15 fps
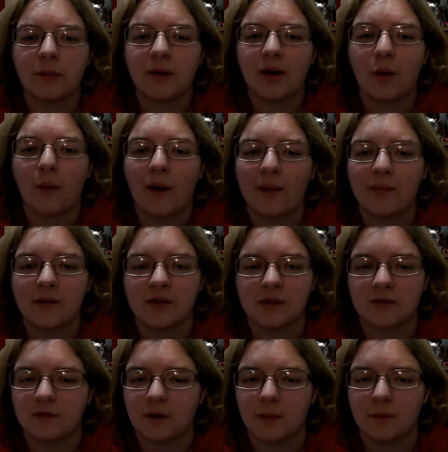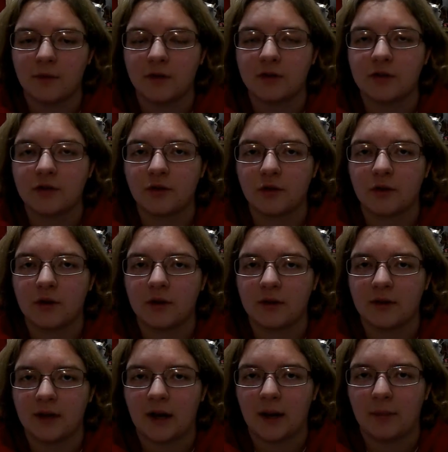weapons from the store
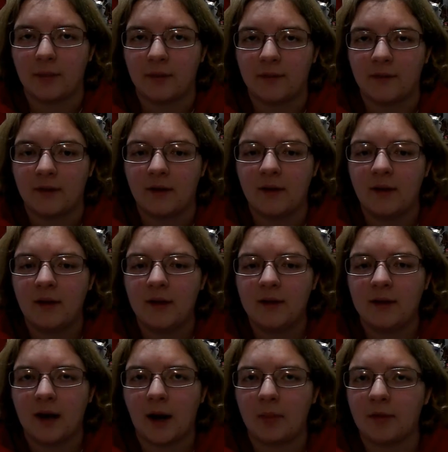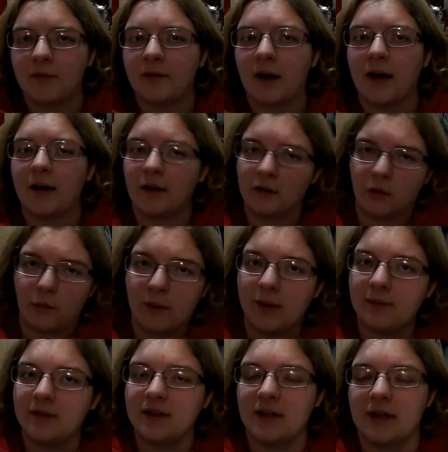that I provide on the
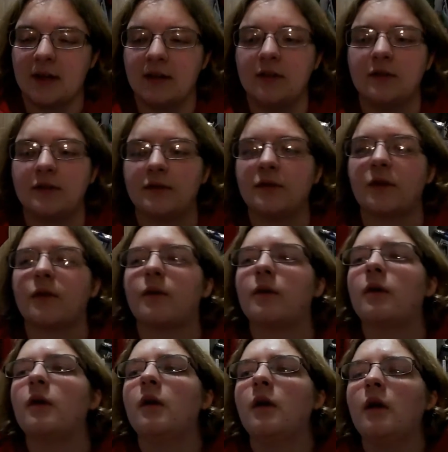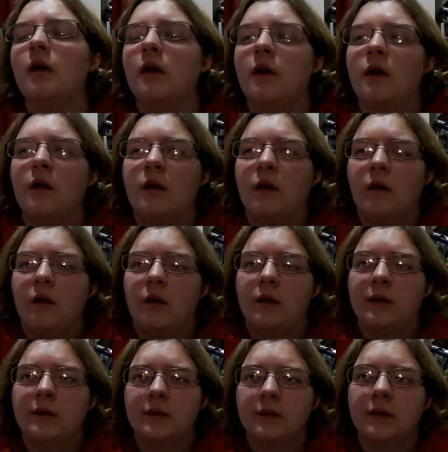website, so
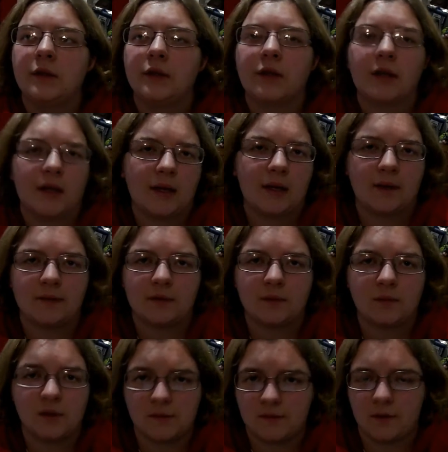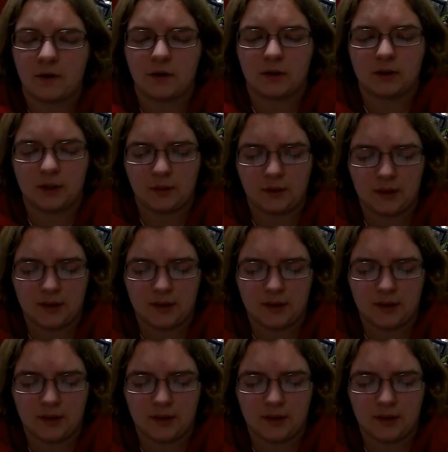you're gonna have some difficulty with